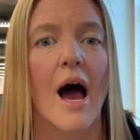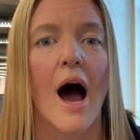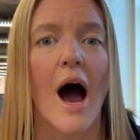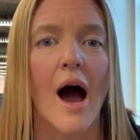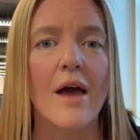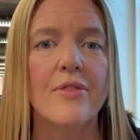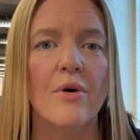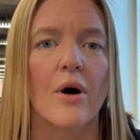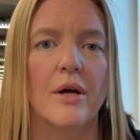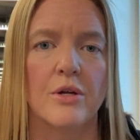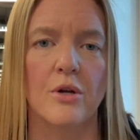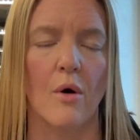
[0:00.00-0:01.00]
I thought,
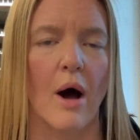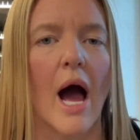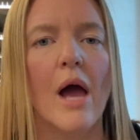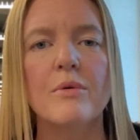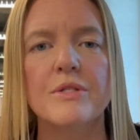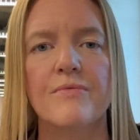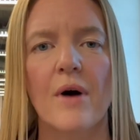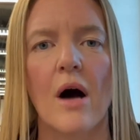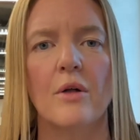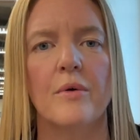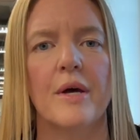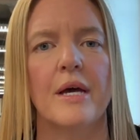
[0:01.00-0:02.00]
I was
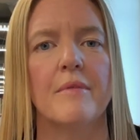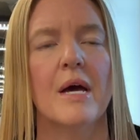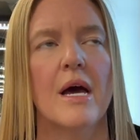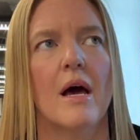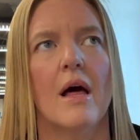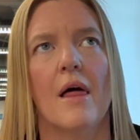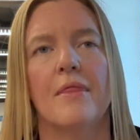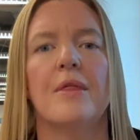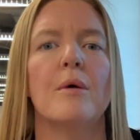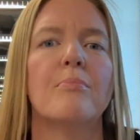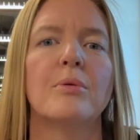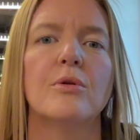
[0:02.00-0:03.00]
following the
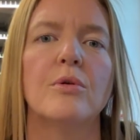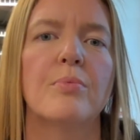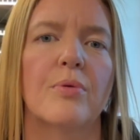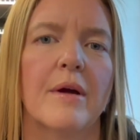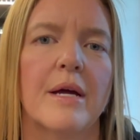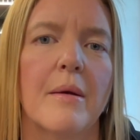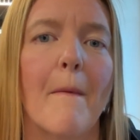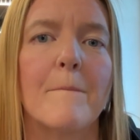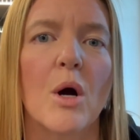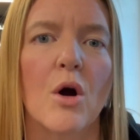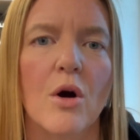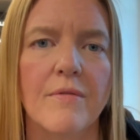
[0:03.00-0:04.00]
blueprint
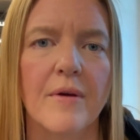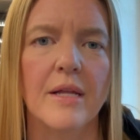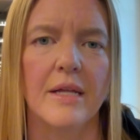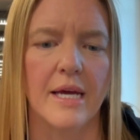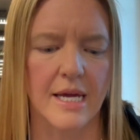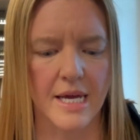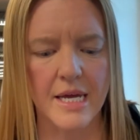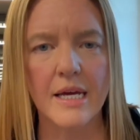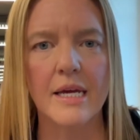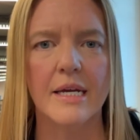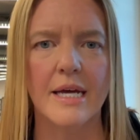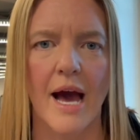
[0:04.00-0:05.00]
perfectly, eating
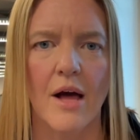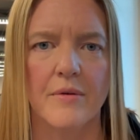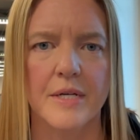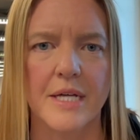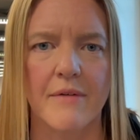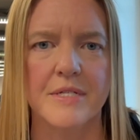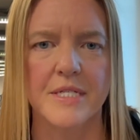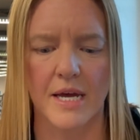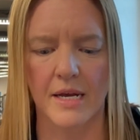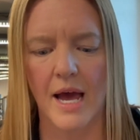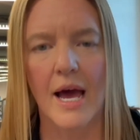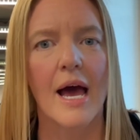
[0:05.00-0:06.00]
in a calorie deficit,
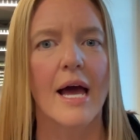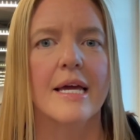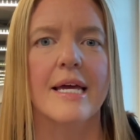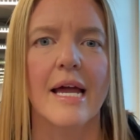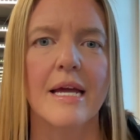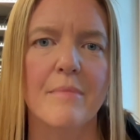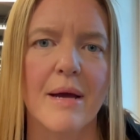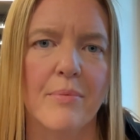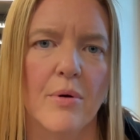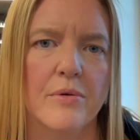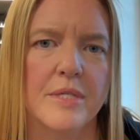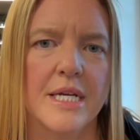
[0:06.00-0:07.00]
getting my
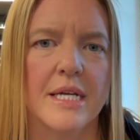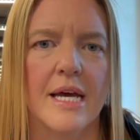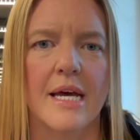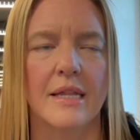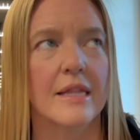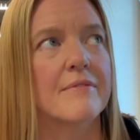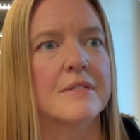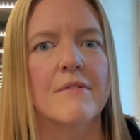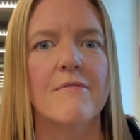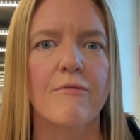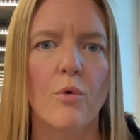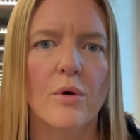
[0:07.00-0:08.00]
protein in, lifting
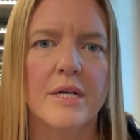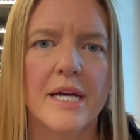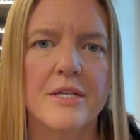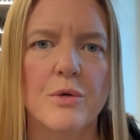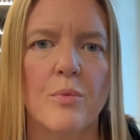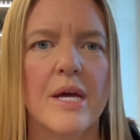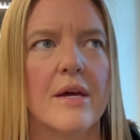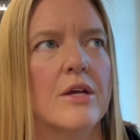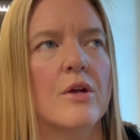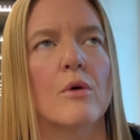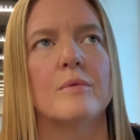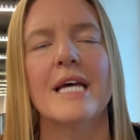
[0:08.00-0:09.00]
4 days a week,
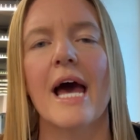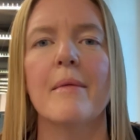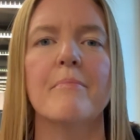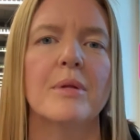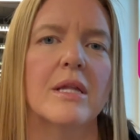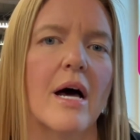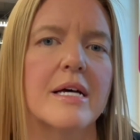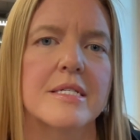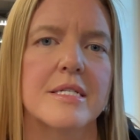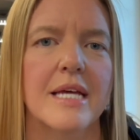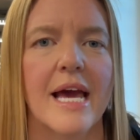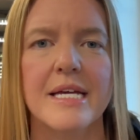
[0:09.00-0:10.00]
10
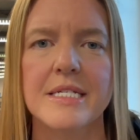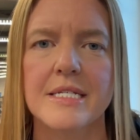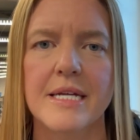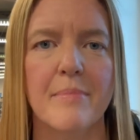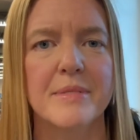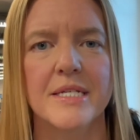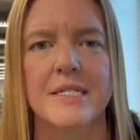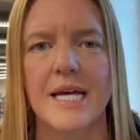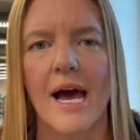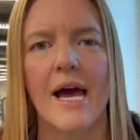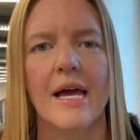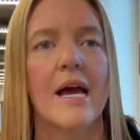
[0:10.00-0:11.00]
plus K steps a
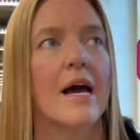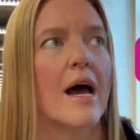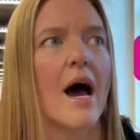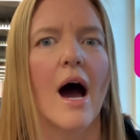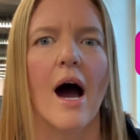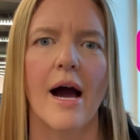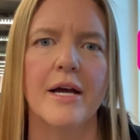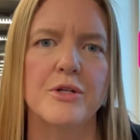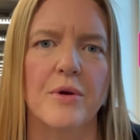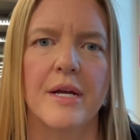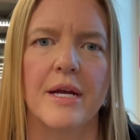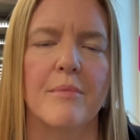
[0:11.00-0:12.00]
day,
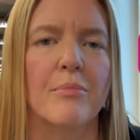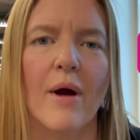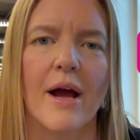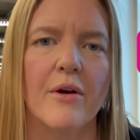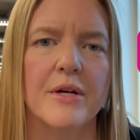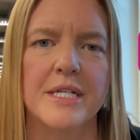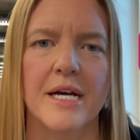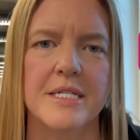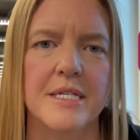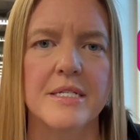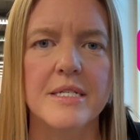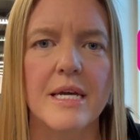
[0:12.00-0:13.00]
hydrating and
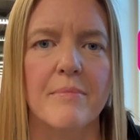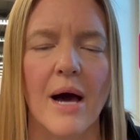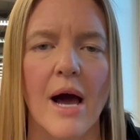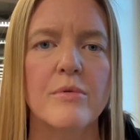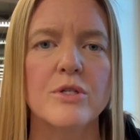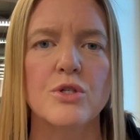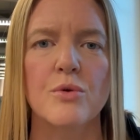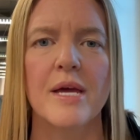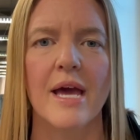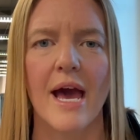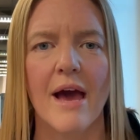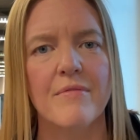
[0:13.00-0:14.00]
prioritizing sleep. I was doing
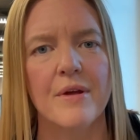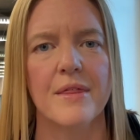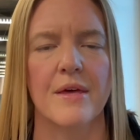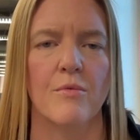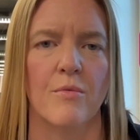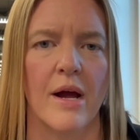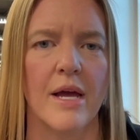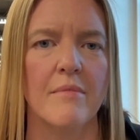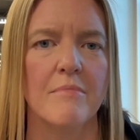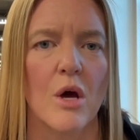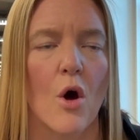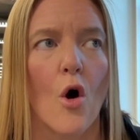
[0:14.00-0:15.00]
everything right,
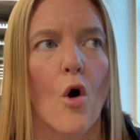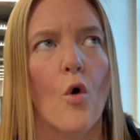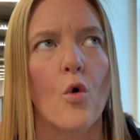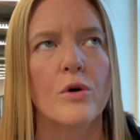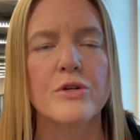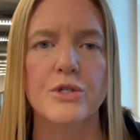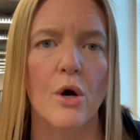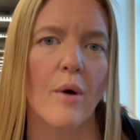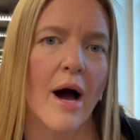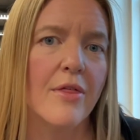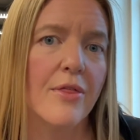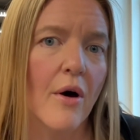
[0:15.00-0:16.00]
or so
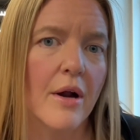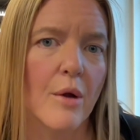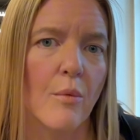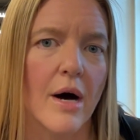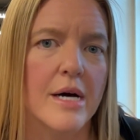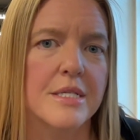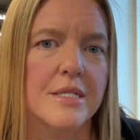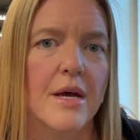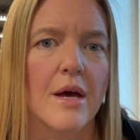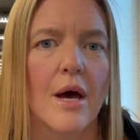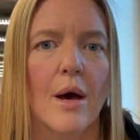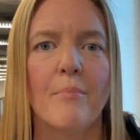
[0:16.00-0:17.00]
I thought I was.
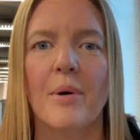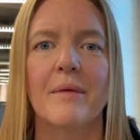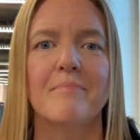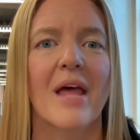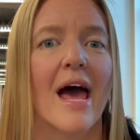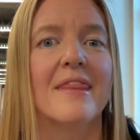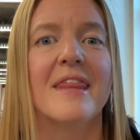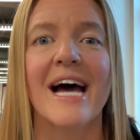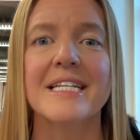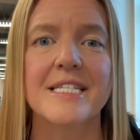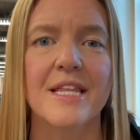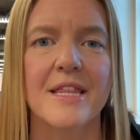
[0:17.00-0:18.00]
But
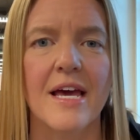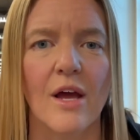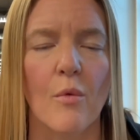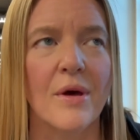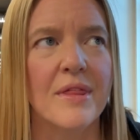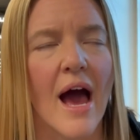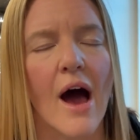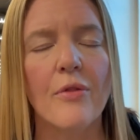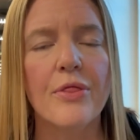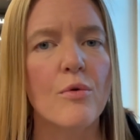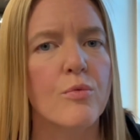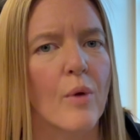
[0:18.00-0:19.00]
that's the thing. Without
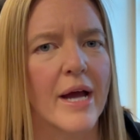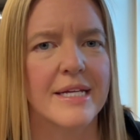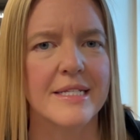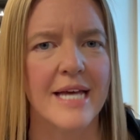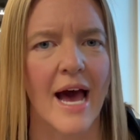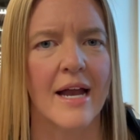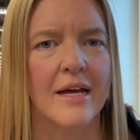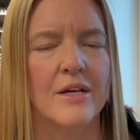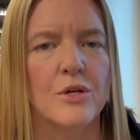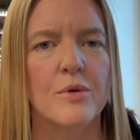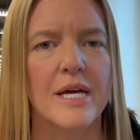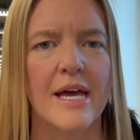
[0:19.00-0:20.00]
the right data,
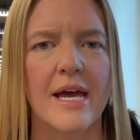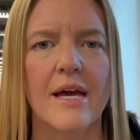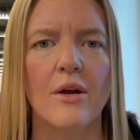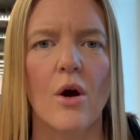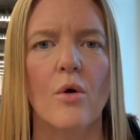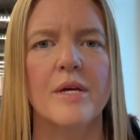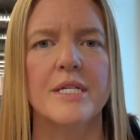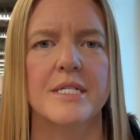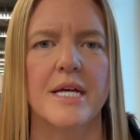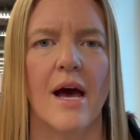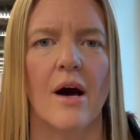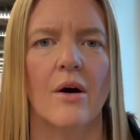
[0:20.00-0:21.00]
you can't always
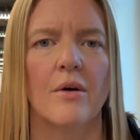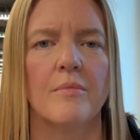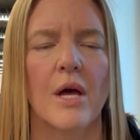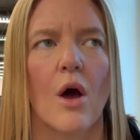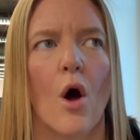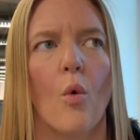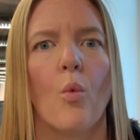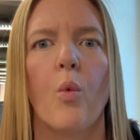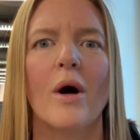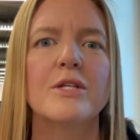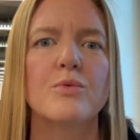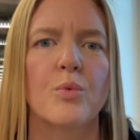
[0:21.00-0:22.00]
tell
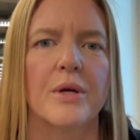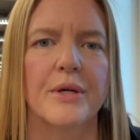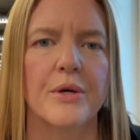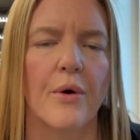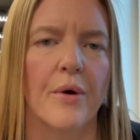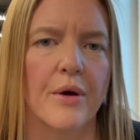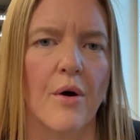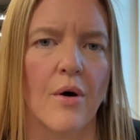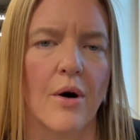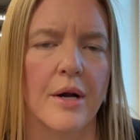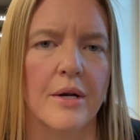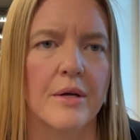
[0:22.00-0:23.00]
what's really going
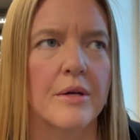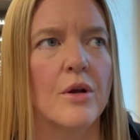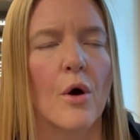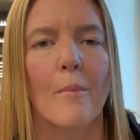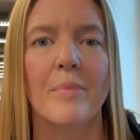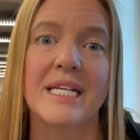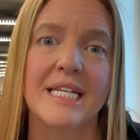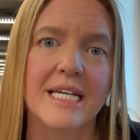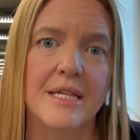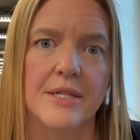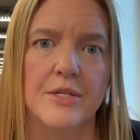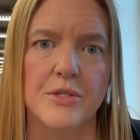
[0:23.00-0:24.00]
on, beneath
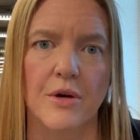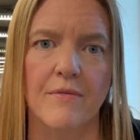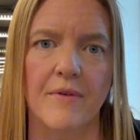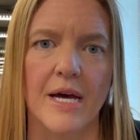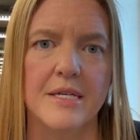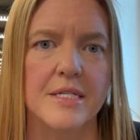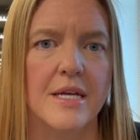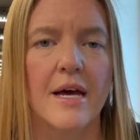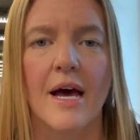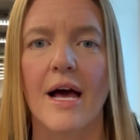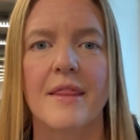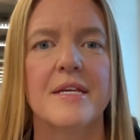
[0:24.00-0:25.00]
the surface.
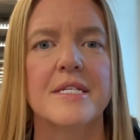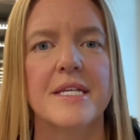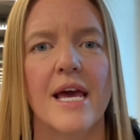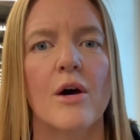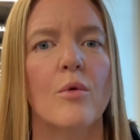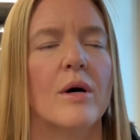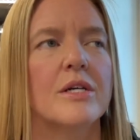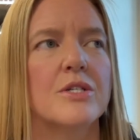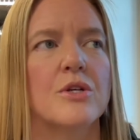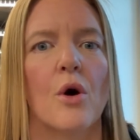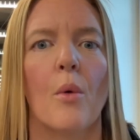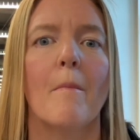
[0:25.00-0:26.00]
The scale was,
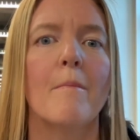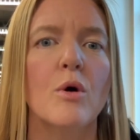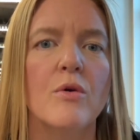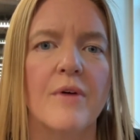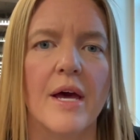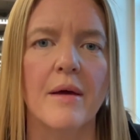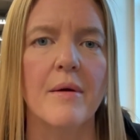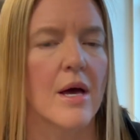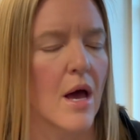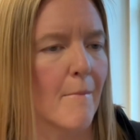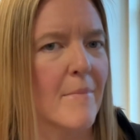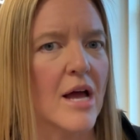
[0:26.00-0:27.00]
moving.
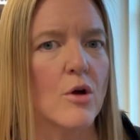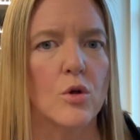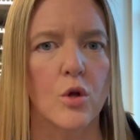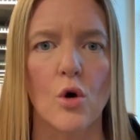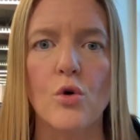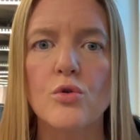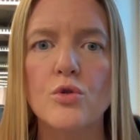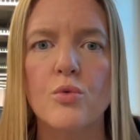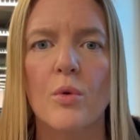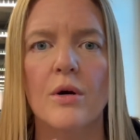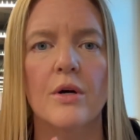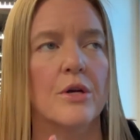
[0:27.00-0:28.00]
My clothes
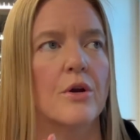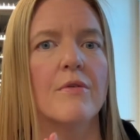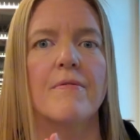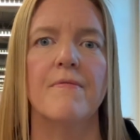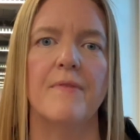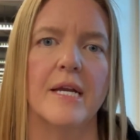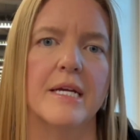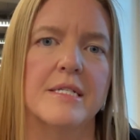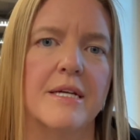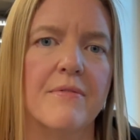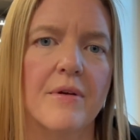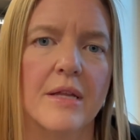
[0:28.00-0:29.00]
were, fitting
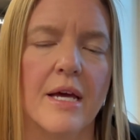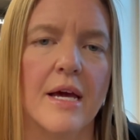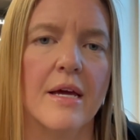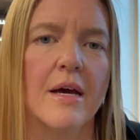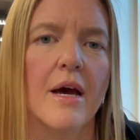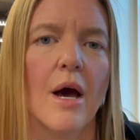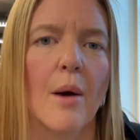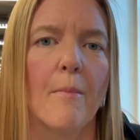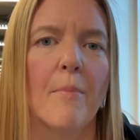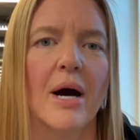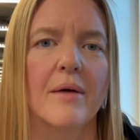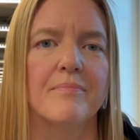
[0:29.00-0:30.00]
differently.
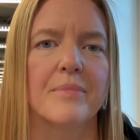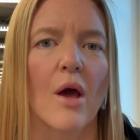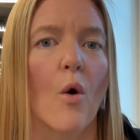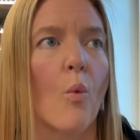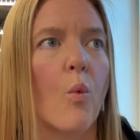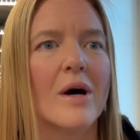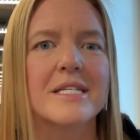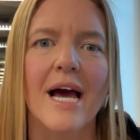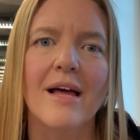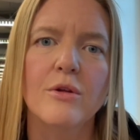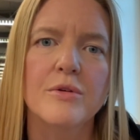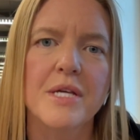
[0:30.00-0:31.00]
But was I
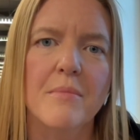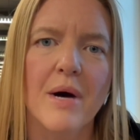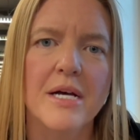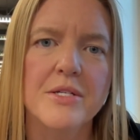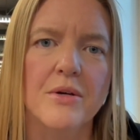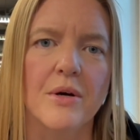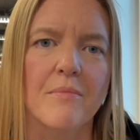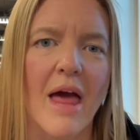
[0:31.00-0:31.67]
losing muscle?